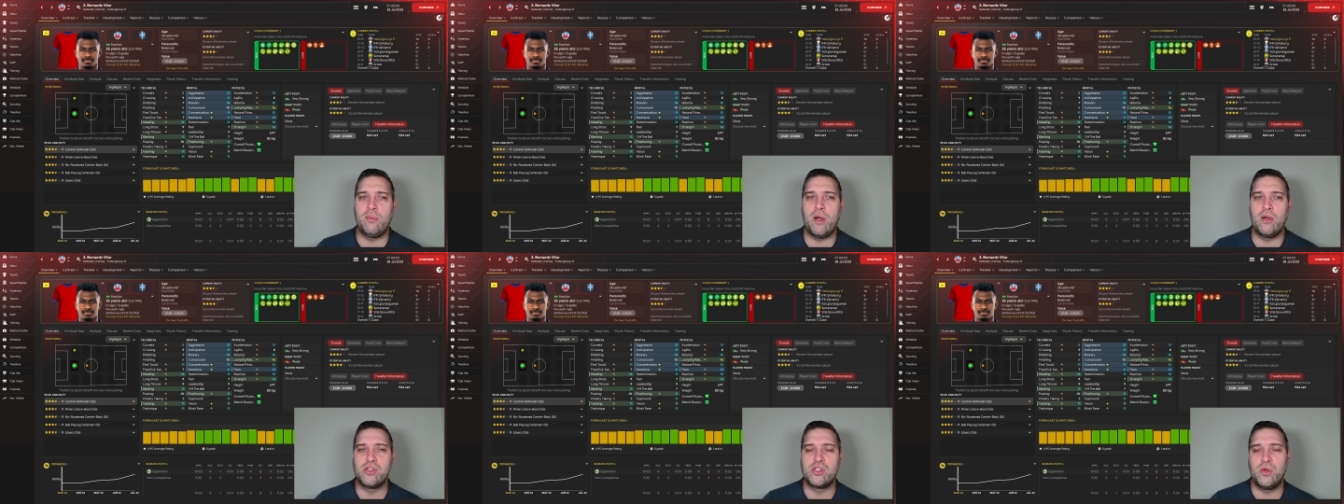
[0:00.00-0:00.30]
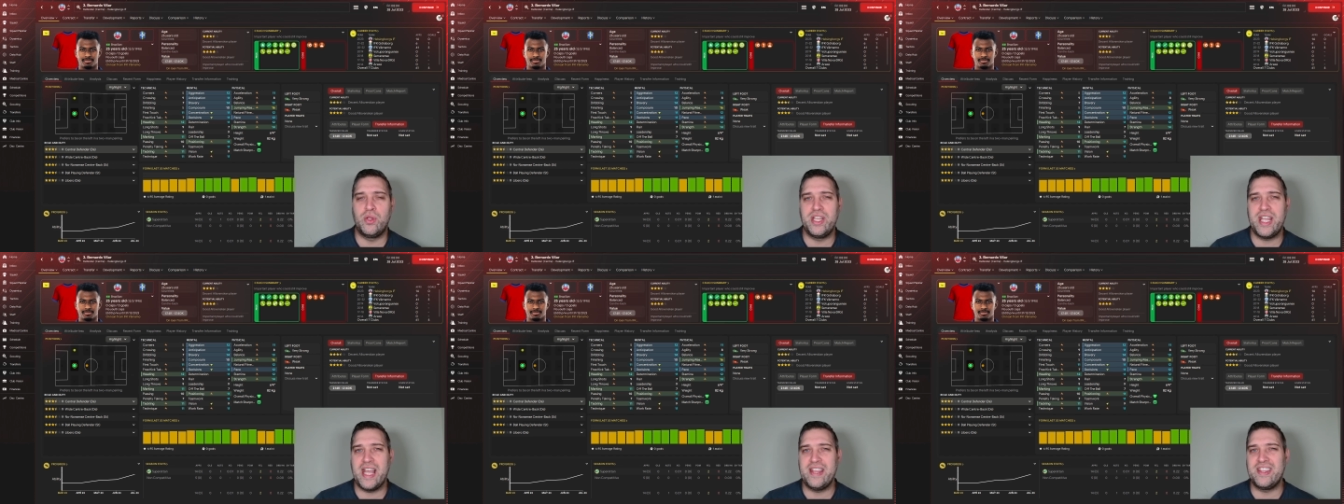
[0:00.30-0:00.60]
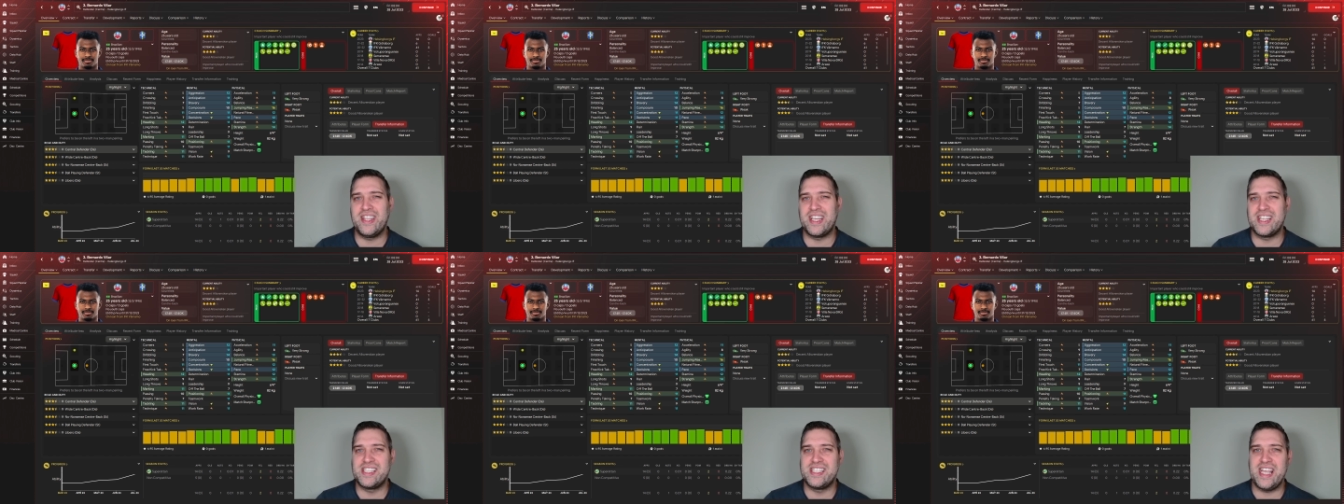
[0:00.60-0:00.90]
so at the end of the
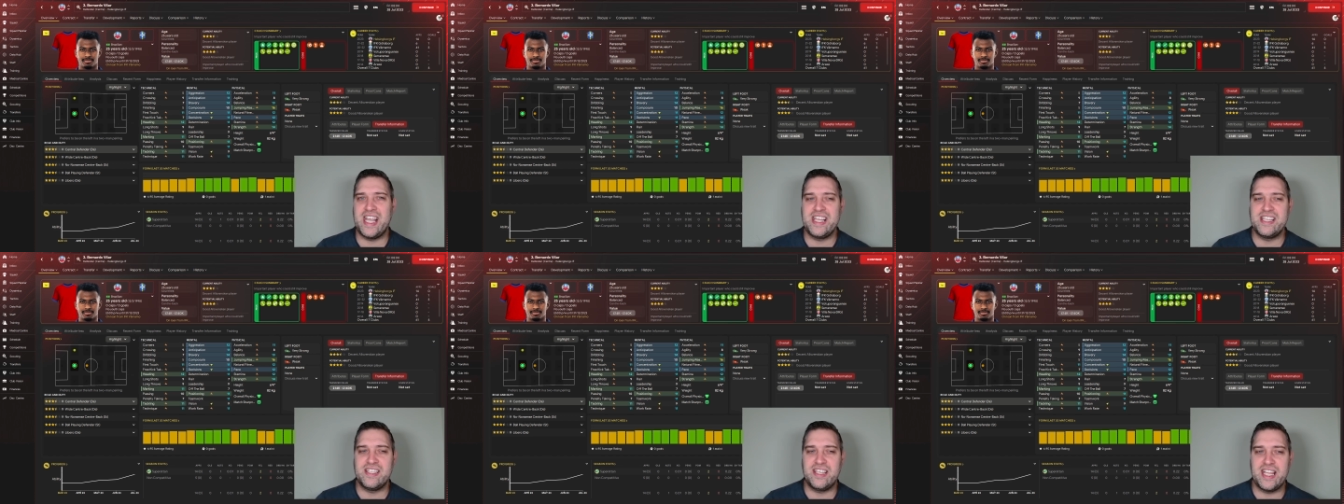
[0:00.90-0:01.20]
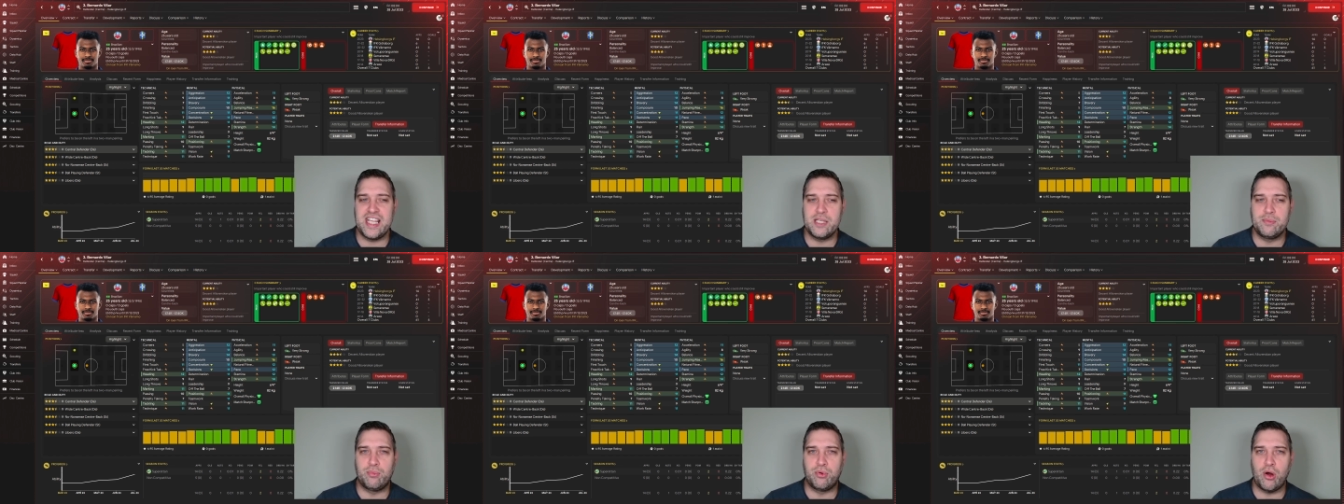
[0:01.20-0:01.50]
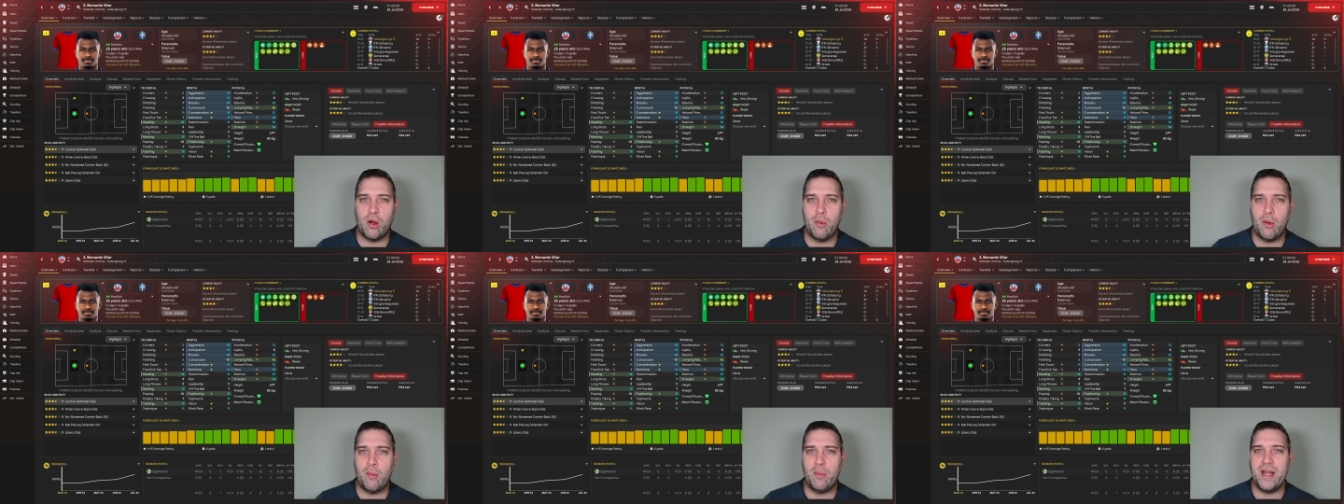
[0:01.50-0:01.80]
season he's
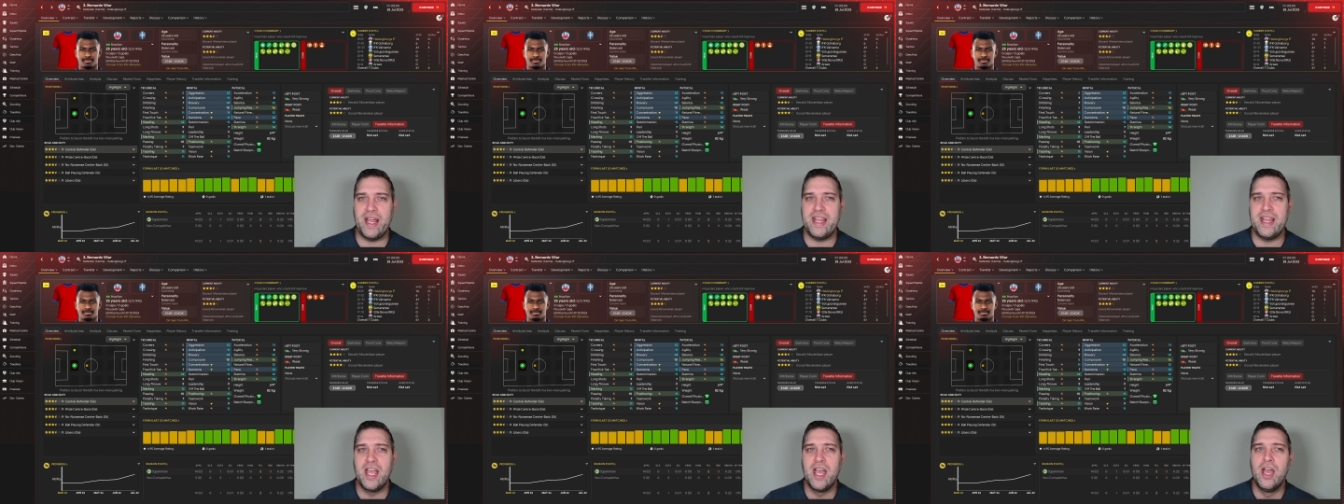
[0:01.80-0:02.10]
probably